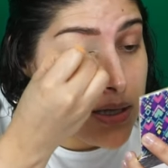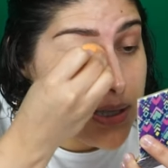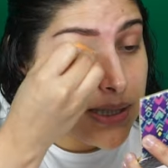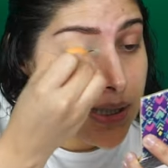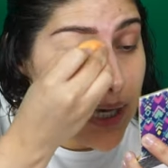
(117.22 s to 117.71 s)

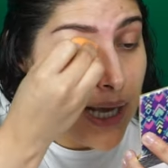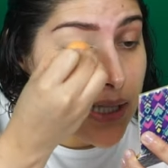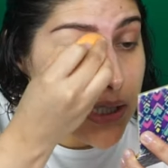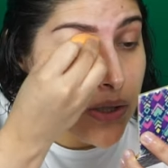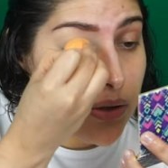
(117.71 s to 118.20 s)
Just to
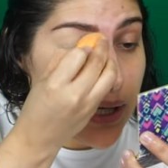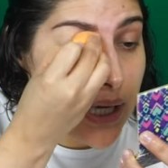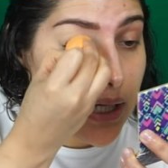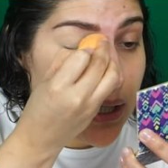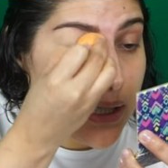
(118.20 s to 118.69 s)
cancel
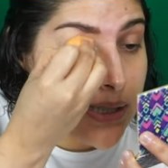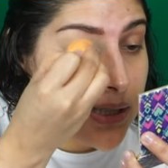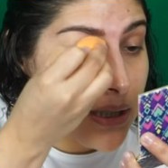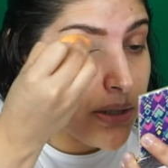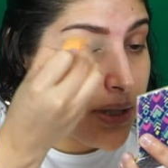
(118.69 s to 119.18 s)
any
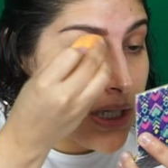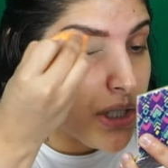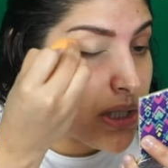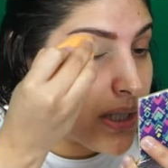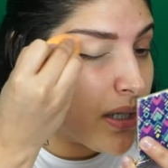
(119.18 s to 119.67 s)

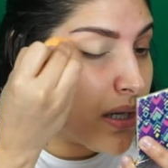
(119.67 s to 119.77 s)
discoloration.